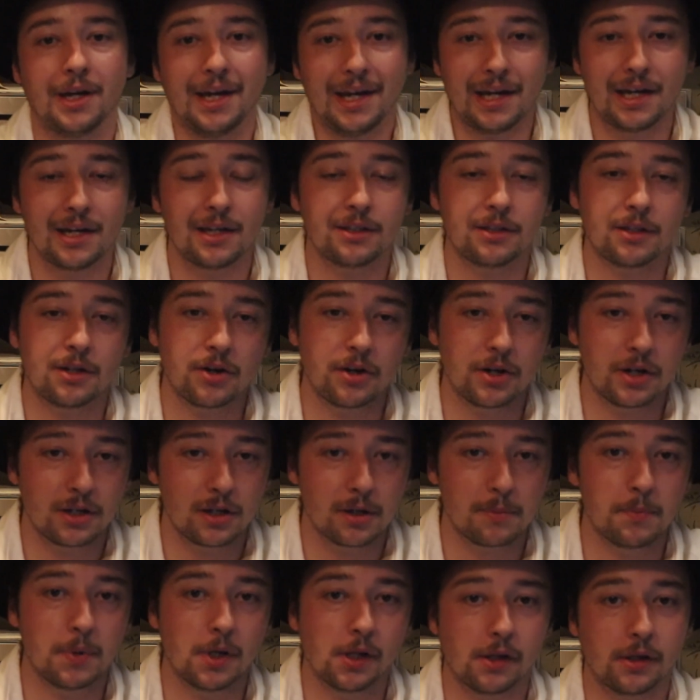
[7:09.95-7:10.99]
and their
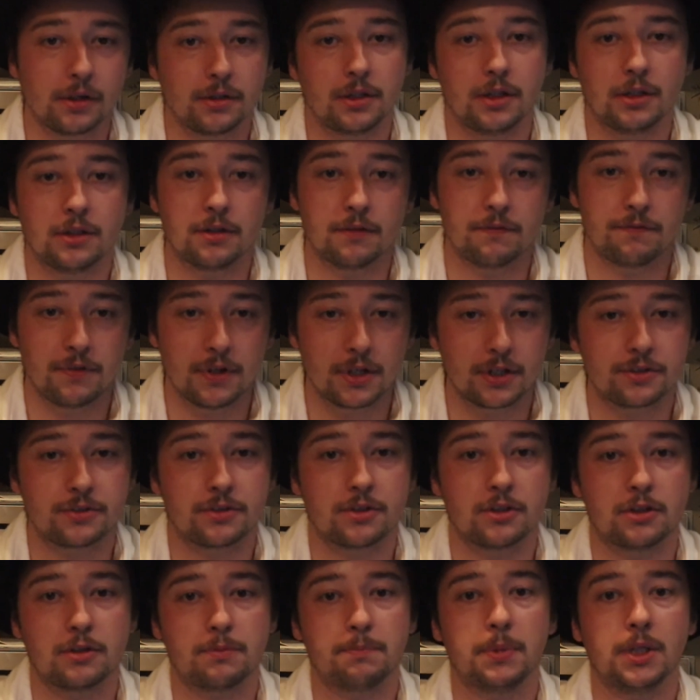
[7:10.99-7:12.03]
inability to fix
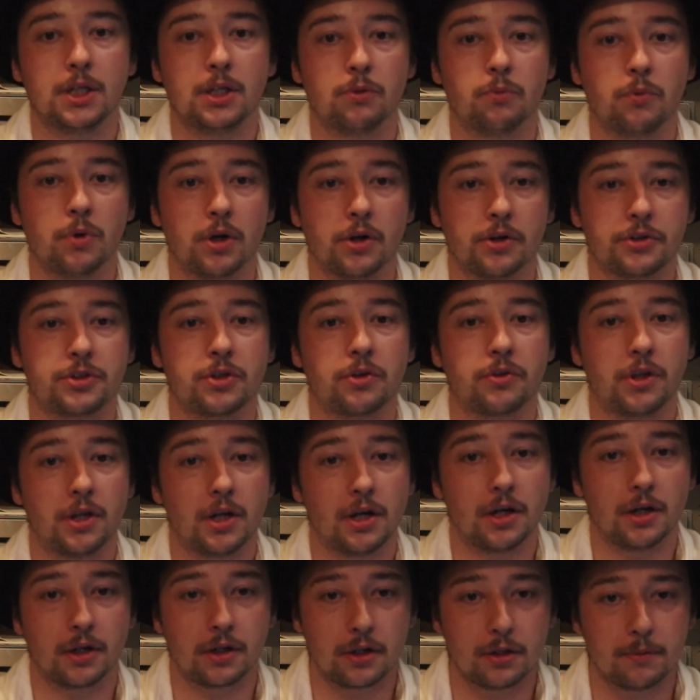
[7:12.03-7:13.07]
the Speedwell so
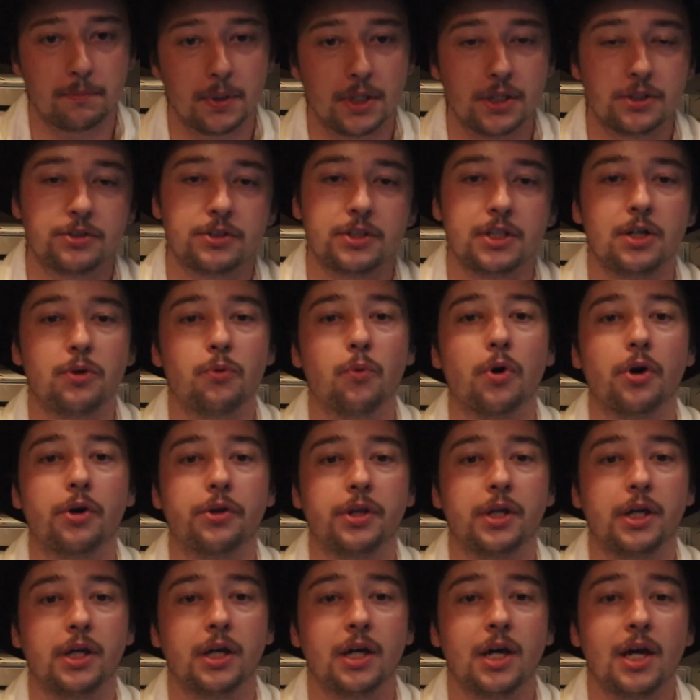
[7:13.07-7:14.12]
that it could be
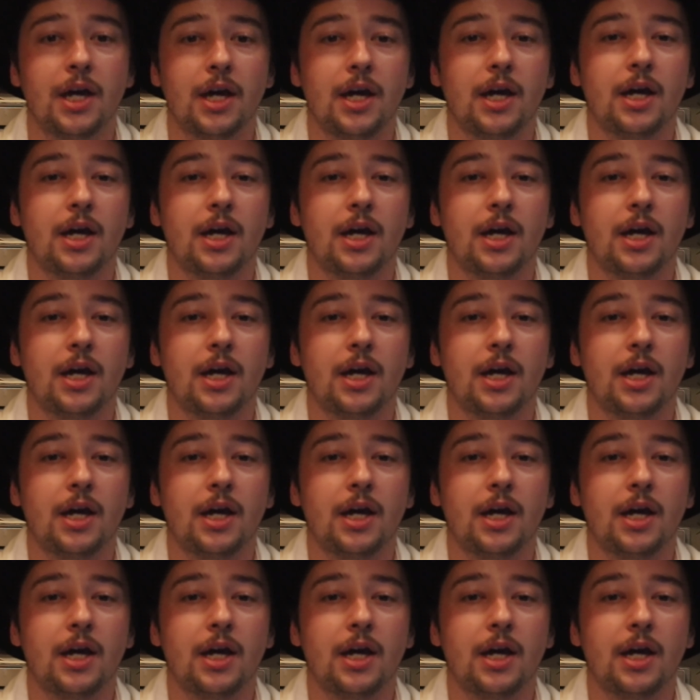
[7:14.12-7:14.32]
seaworthy,